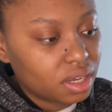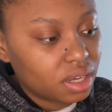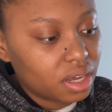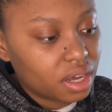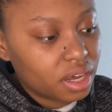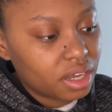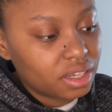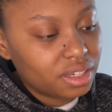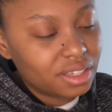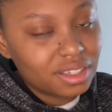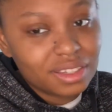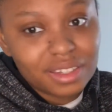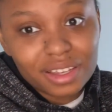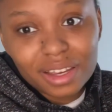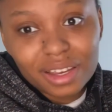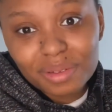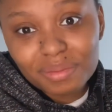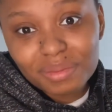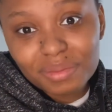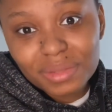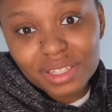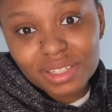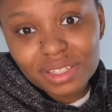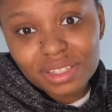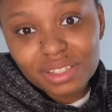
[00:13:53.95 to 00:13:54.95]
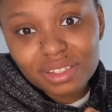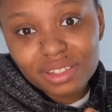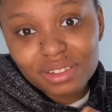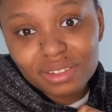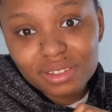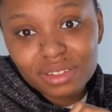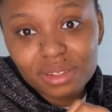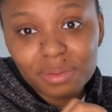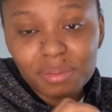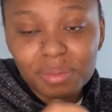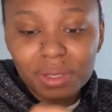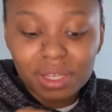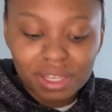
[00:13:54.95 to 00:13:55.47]
I did not mean to use
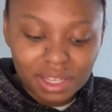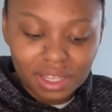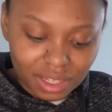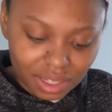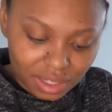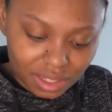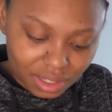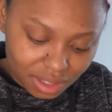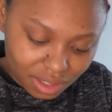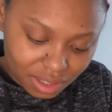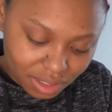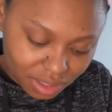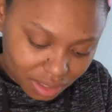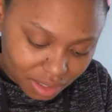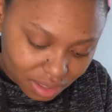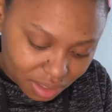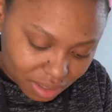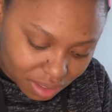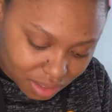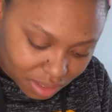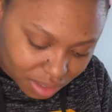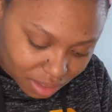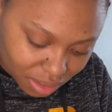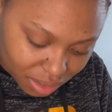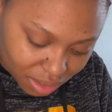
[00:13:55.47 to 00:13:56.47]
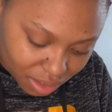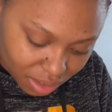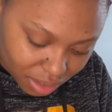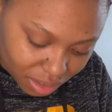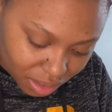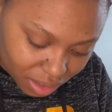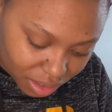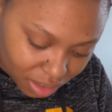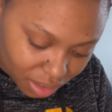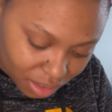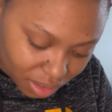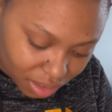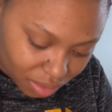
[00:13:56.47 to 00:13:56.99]
a pink.
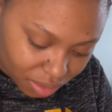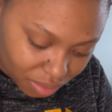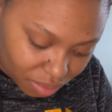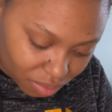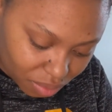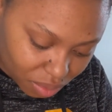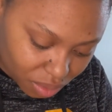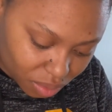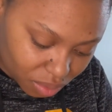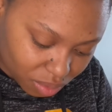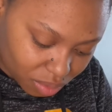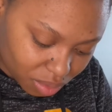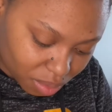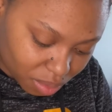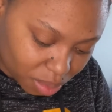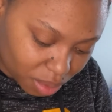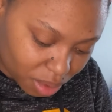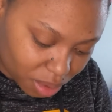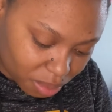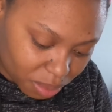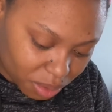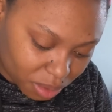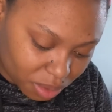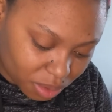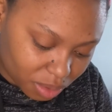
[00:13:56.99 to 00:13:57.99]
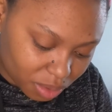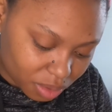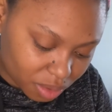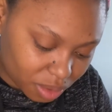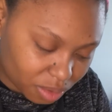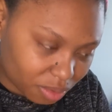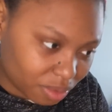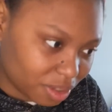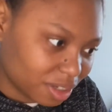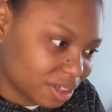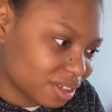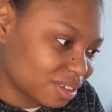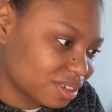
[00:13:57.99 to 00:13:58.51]
It probably turned that
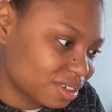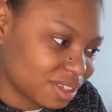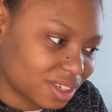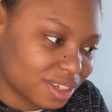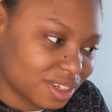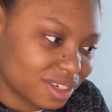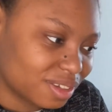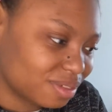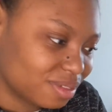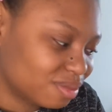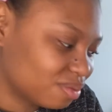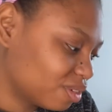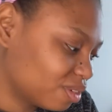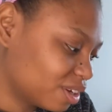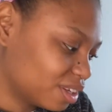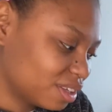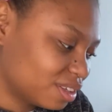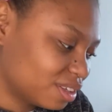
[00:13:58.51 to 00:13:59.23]
way because I didn't wait